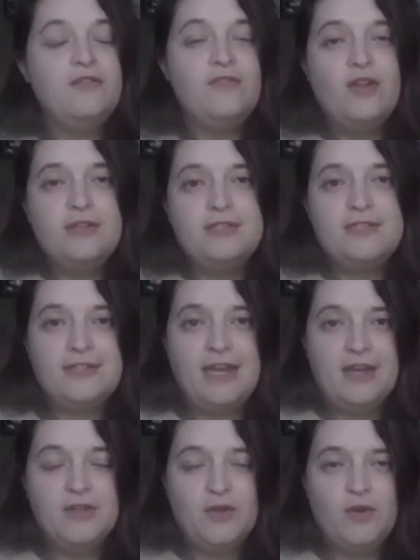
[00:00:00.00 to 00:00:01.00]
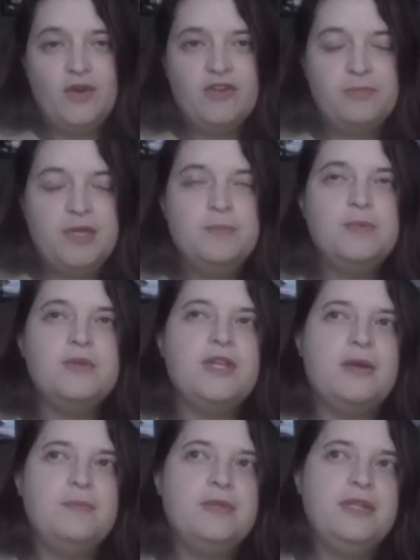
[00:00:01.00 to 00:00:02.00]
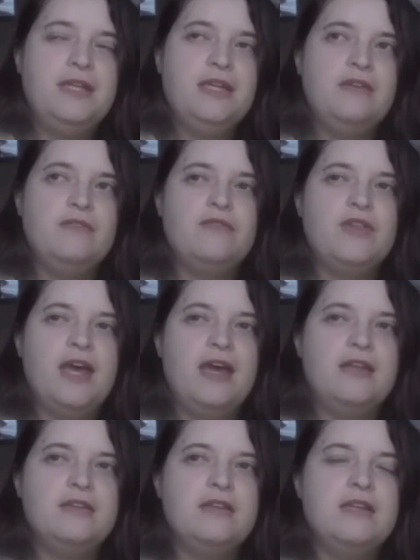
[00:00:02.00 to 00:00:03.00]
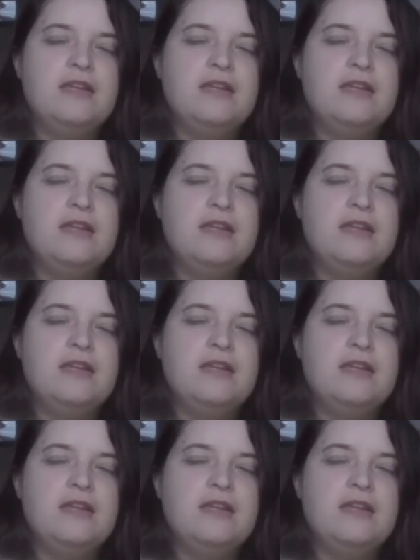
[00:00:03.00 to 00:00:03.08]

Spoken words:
I fall into the category of people that believe that